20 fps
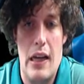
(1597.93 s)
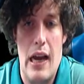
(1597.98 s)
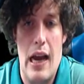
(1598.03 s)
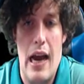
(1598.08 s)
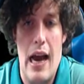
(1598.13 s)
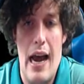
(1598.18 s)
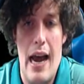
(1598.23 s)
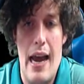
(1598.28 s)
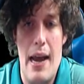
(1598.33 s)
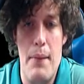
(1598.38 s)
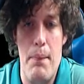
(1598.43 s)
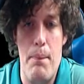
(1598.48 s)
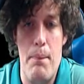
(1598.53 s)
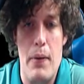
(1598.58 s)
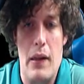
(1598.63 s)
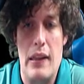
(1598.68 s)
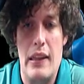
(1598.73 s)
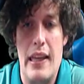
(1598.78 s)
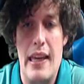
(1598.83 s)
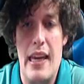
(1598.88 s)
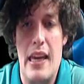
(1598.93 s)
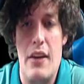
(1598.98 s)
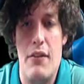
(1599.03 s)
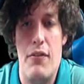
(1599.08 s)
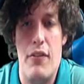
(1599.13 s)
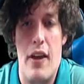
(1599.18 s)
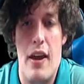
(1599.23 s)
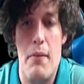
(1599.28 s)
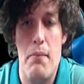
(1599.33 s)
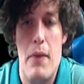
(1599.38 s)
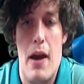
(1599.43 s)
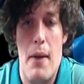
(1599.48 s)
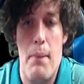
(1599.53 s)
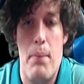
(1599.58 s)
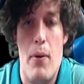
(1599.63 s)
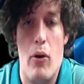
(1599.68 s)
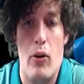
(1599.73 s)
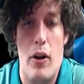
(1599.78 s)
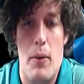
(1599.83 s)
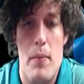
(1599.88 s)
I believe in my
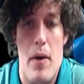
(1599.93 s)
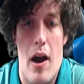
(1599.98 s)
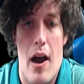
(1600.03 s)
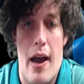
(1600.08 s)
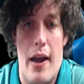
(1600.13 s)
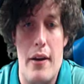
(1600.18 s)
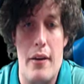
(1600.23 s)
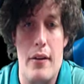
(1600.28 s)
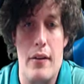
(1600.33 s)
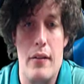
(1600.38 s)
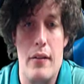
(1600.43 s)
Pokemon.